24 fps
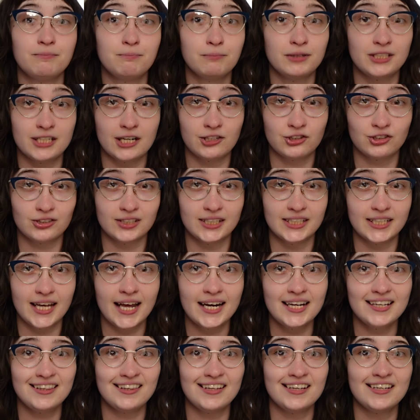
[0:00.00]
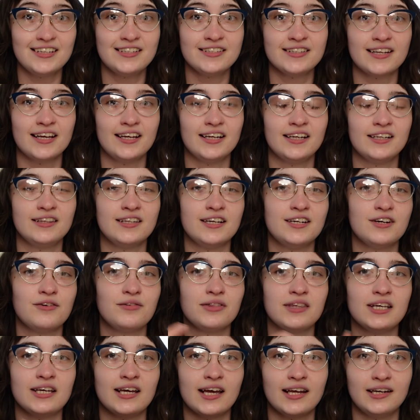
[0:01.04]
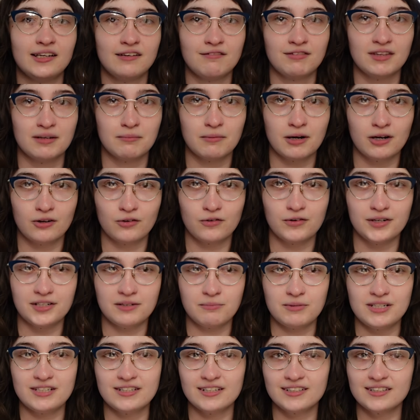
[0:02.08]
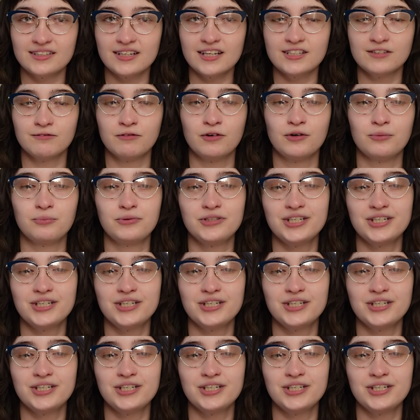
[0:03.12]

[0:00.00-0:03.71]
potentially getting these, and they don't think any of them are going to be successful,